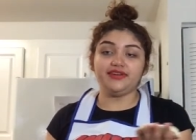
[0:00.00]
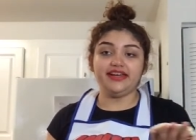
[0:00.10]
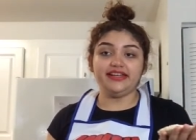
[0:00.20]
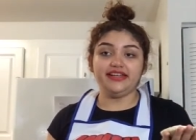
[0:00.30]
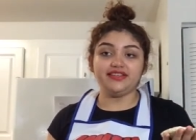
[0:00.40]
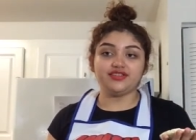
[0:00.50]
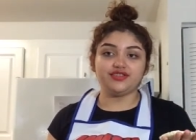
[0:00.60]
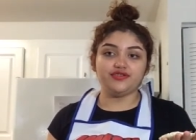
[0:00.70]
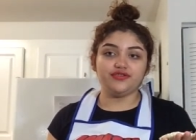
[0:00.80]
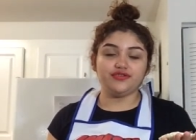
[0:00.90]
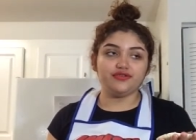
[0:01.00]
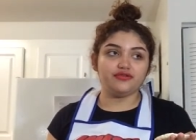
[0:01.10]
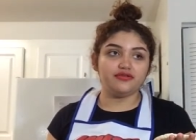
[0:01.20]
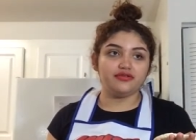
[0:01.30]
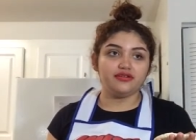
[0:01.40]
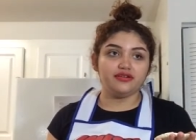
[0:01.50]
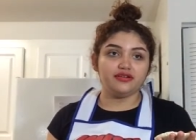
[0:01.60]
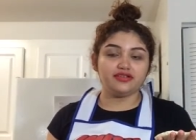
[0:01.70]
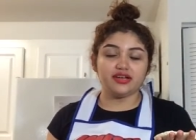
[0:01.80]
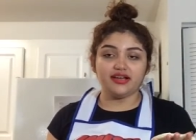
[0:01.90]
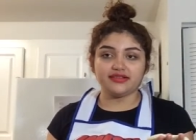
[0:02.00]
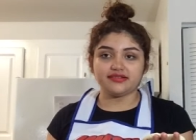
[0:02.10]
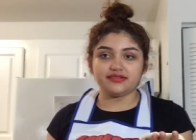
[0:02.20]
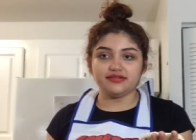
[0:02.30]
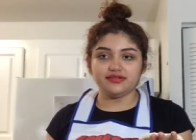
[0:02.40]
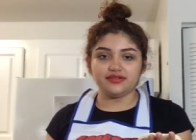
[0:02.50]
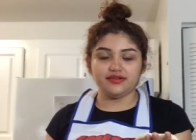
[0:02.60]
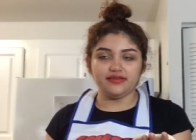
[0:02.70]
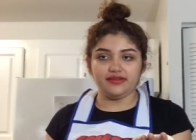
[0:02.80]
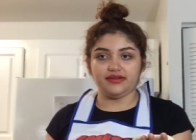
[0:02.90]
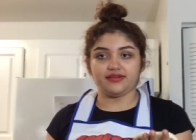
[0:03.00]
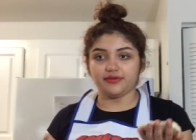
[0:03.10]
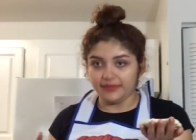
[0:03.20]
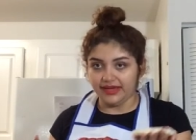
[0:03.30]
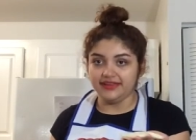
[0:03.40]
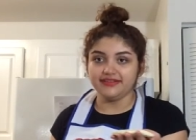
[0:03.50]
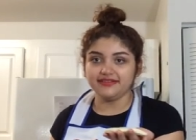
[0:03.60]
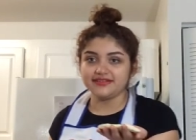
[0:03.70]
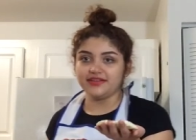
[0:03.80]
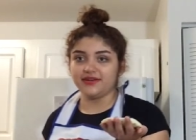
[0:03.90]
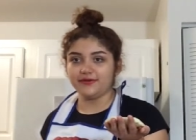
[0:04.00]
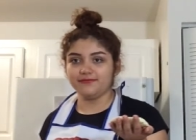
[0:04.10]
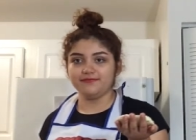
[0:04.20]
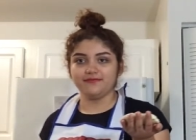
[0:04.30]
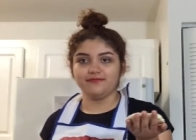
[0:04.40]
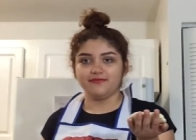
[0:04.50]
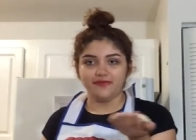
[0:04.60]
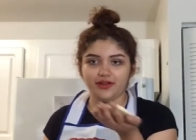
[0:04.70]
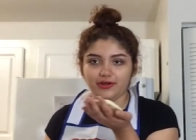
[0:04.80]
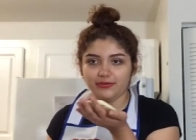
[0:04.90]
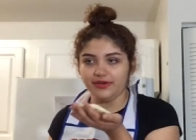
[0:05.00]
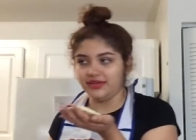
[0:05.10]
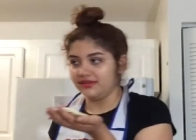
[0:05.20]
ready to toss onto the comal. So follow me.